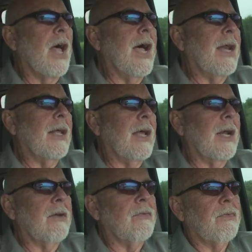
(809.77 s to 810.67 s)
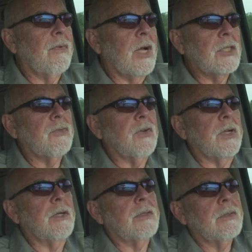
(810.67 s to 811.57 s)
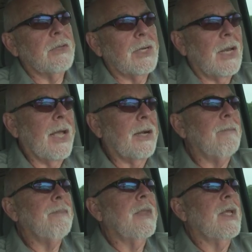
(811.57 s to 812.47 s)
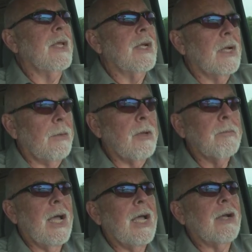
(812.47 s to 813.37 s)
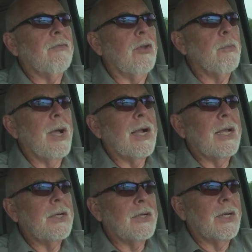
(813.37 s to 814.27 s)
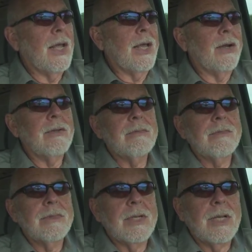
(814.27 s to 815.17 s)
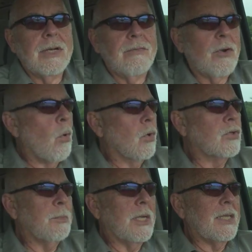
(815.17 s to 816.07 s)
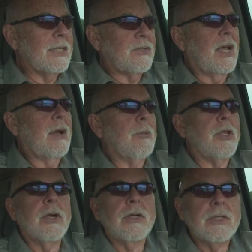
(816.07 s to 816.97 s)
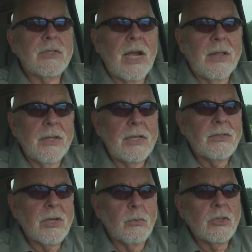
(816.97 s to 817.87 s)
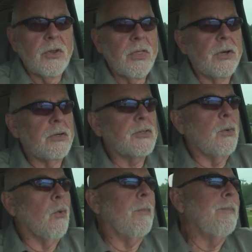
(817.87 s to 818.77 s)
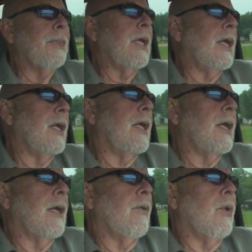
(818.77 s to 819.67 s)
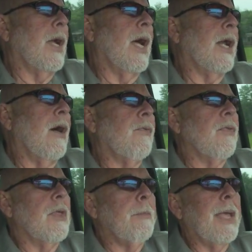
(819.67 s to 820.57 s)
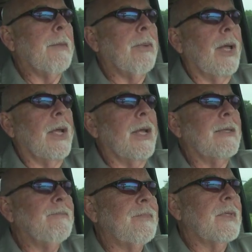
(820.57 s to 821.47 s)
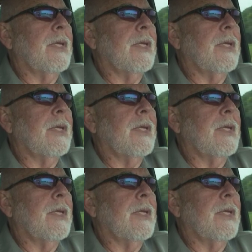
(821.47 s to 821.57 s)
flight out of Huntsville to Atlanta. Coming back, flew back into Atlanta. And of course, being this time of the year in the southeast, there was a thunderstorm. We got off of the big plane,